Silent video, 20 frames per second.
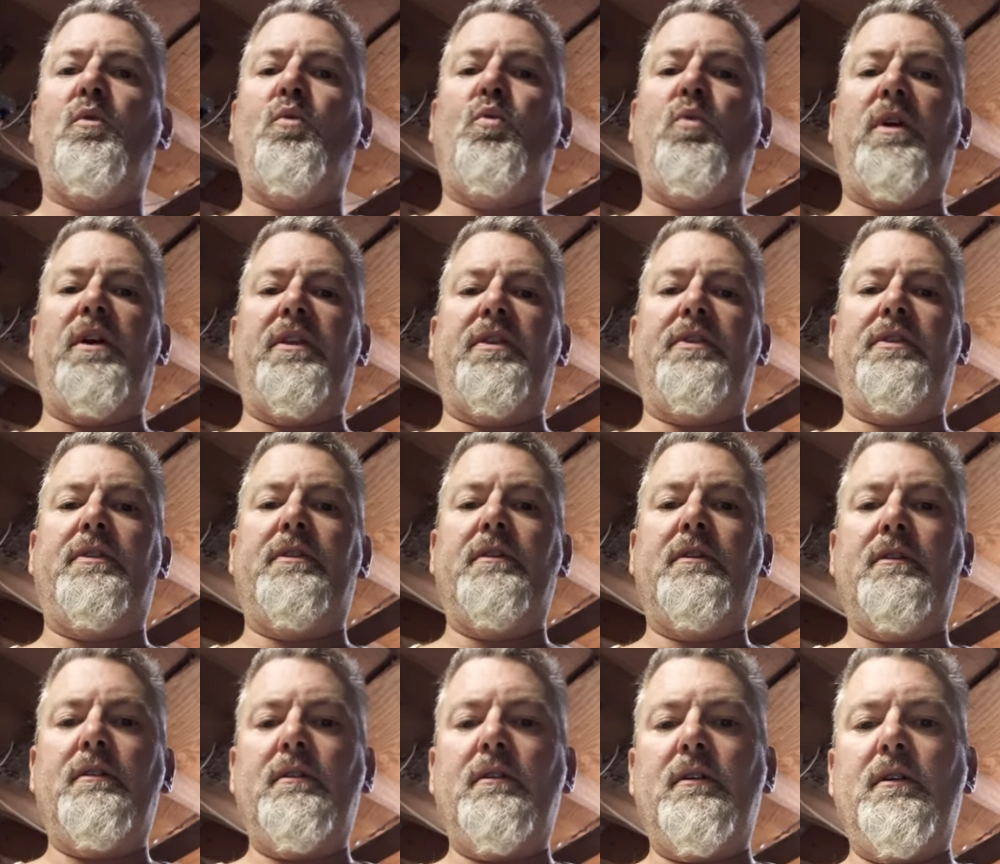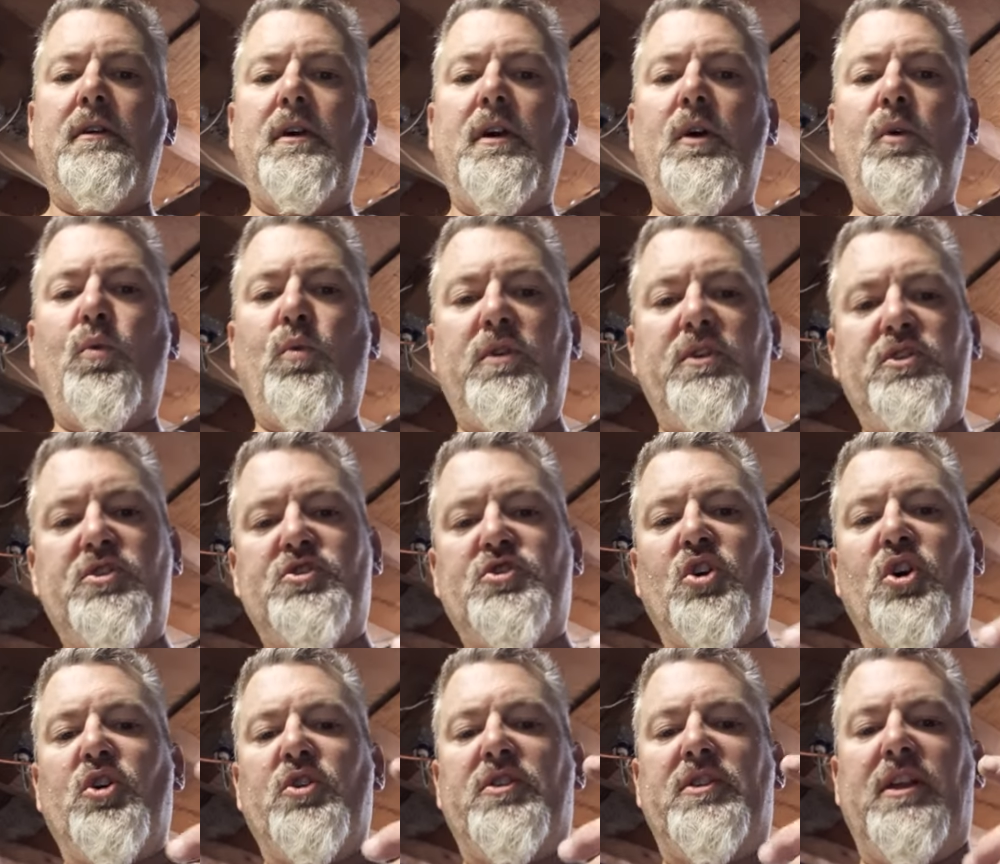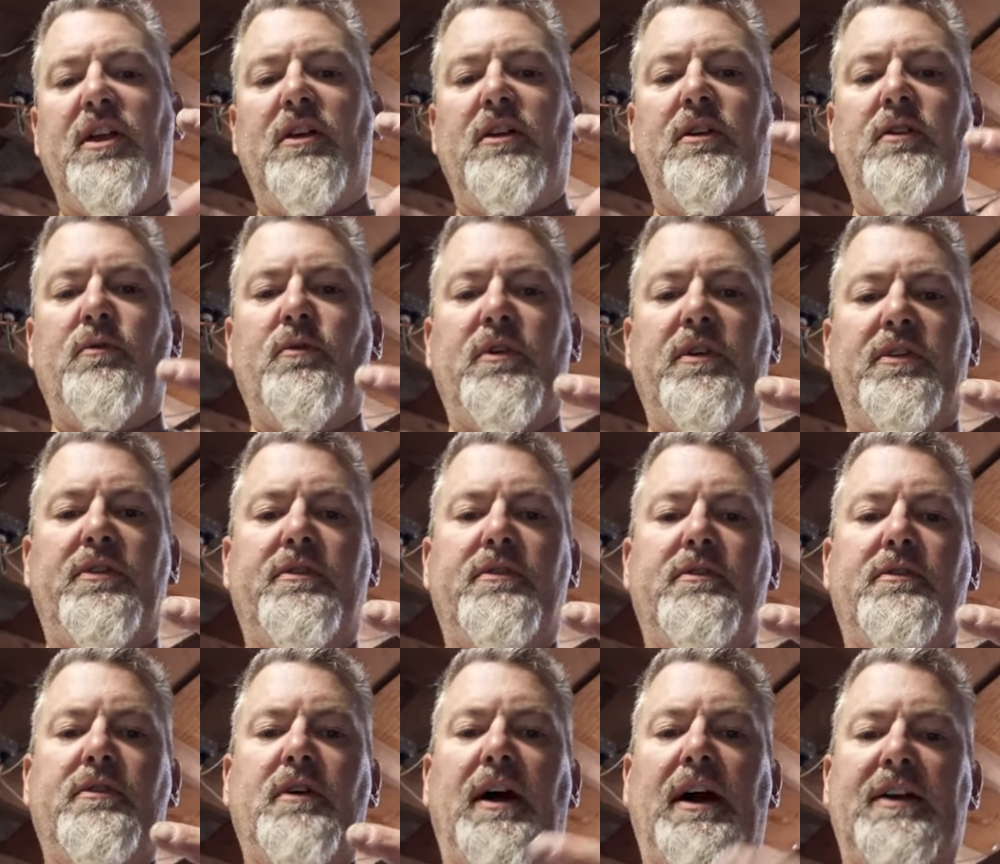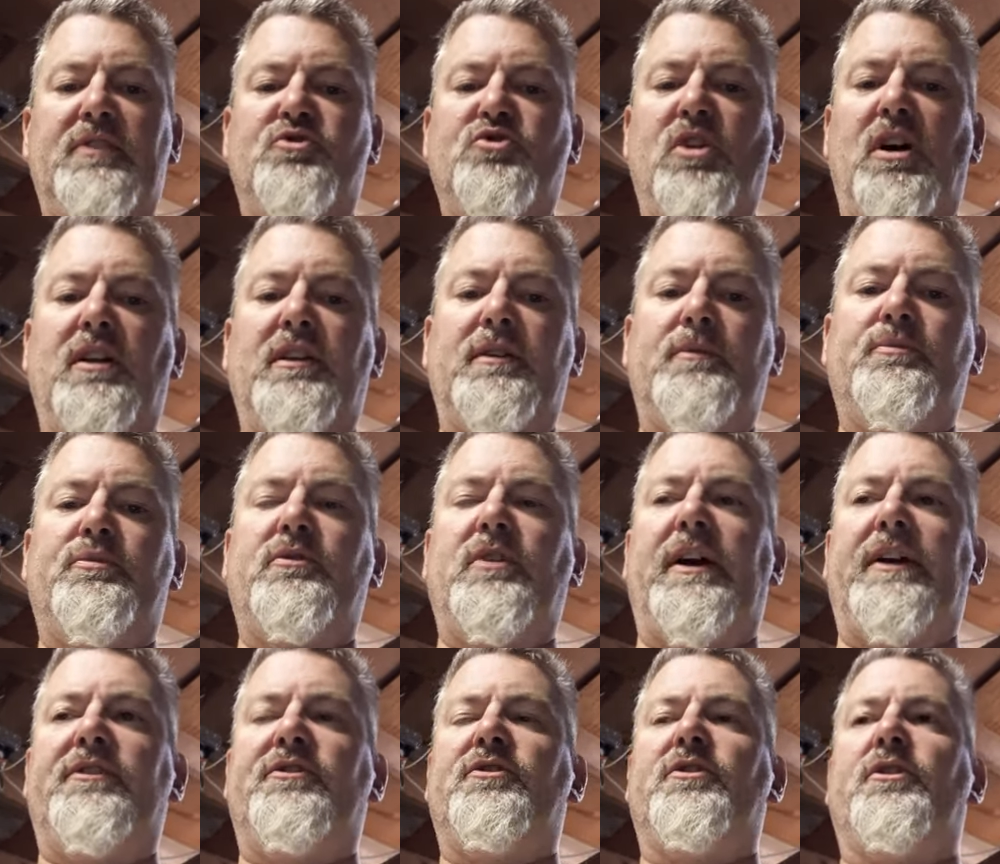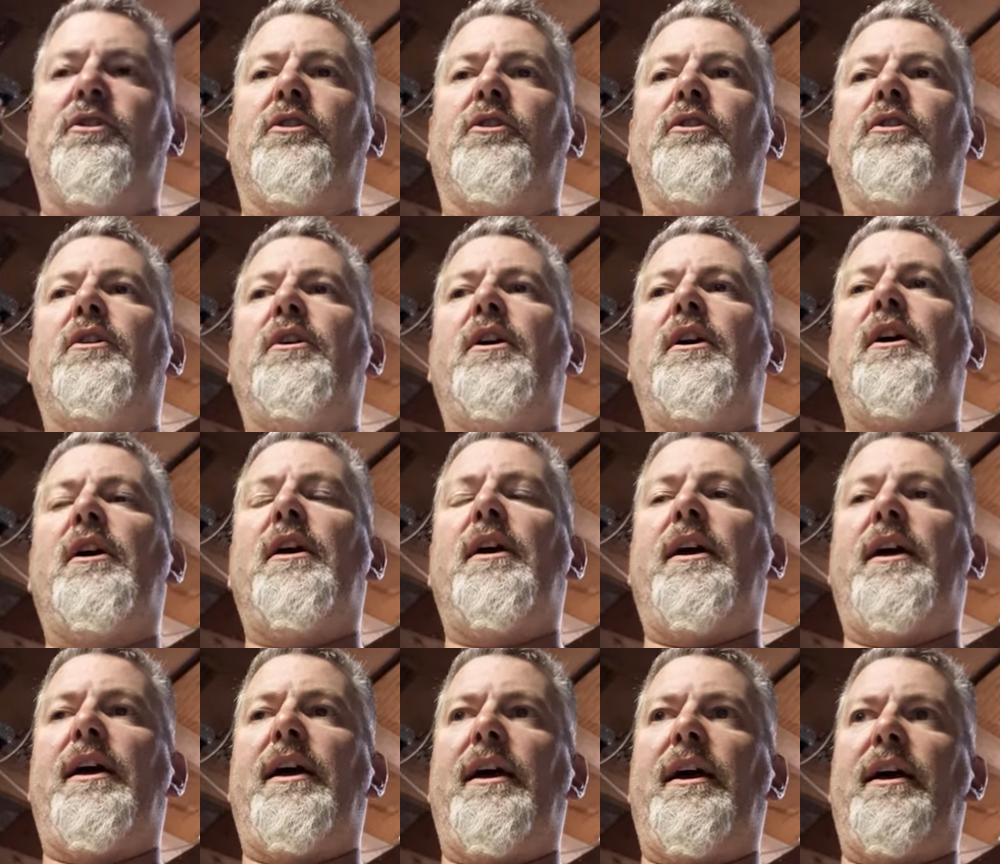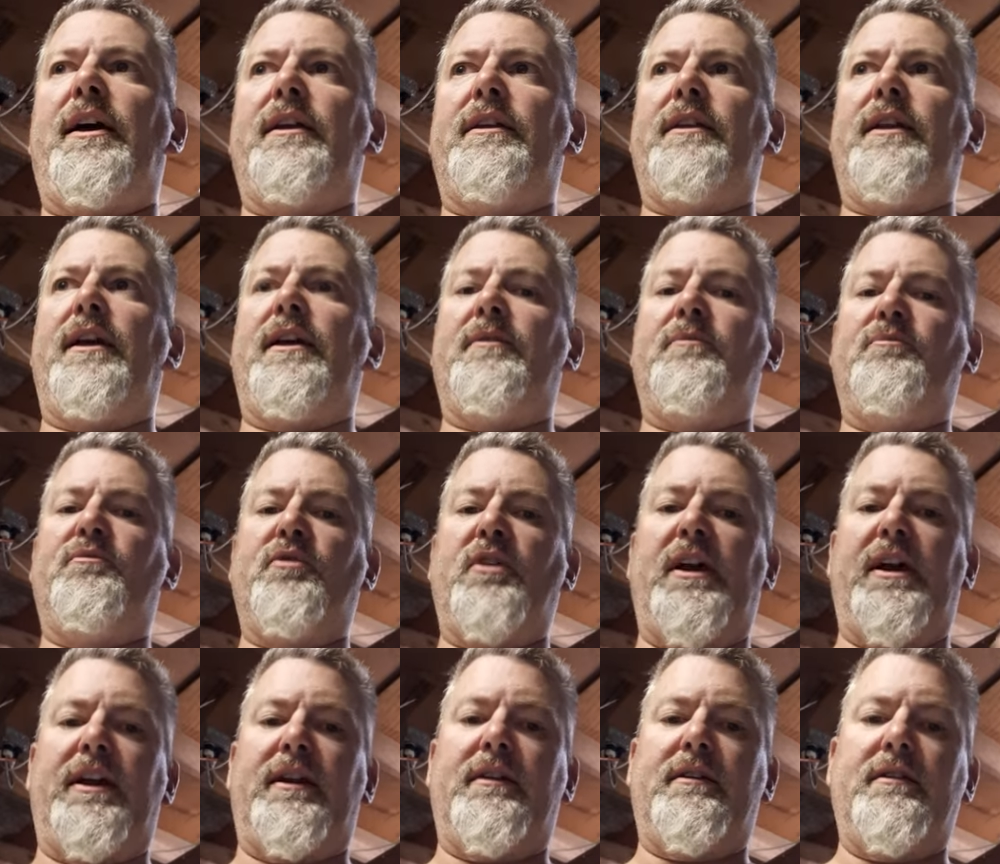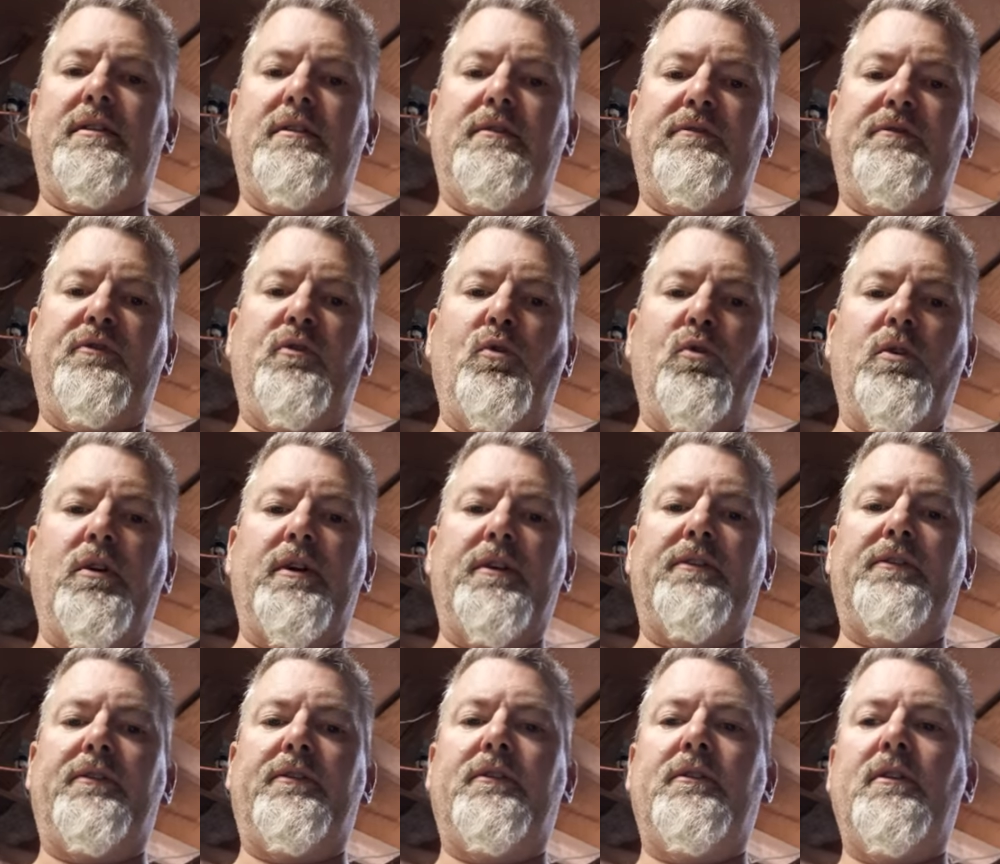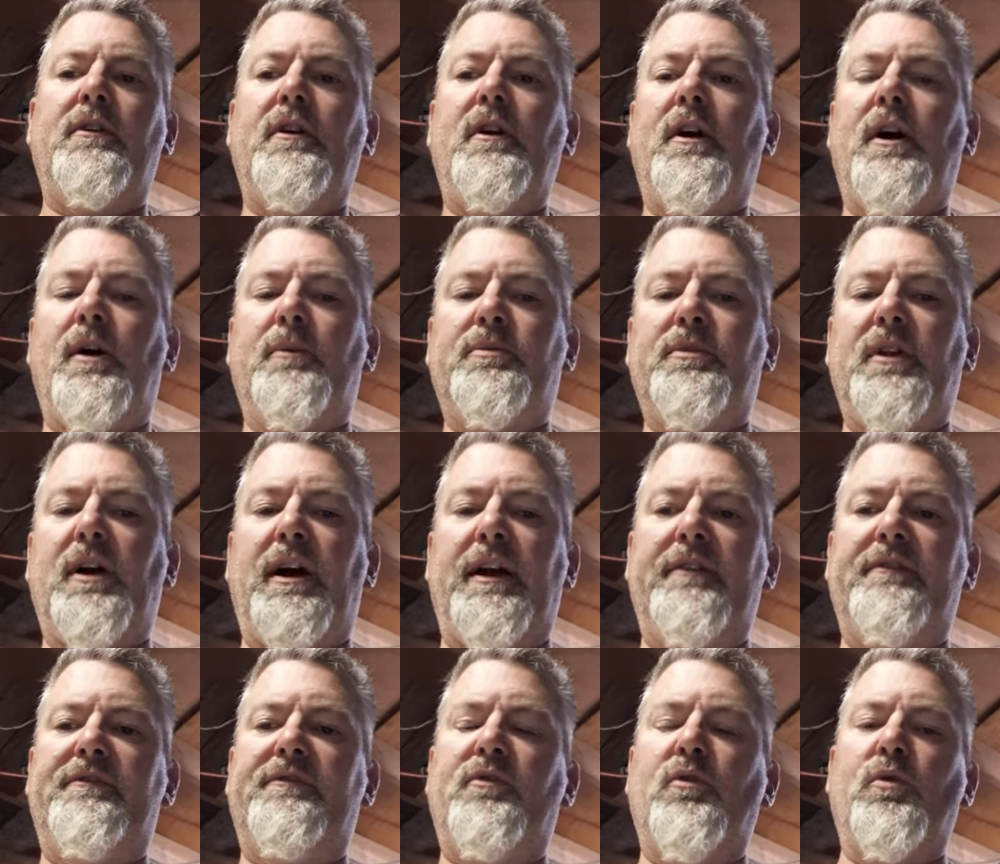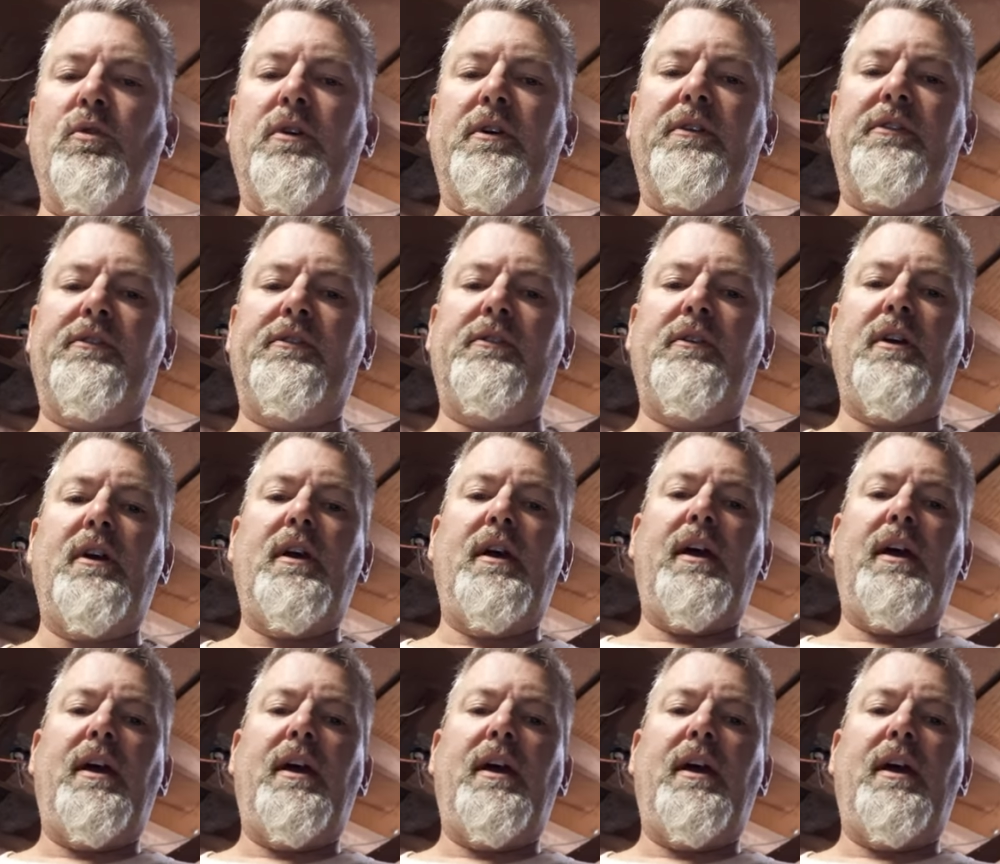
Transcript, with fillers: with when you start dealing with hydraulic pressure and and brake force, applied force,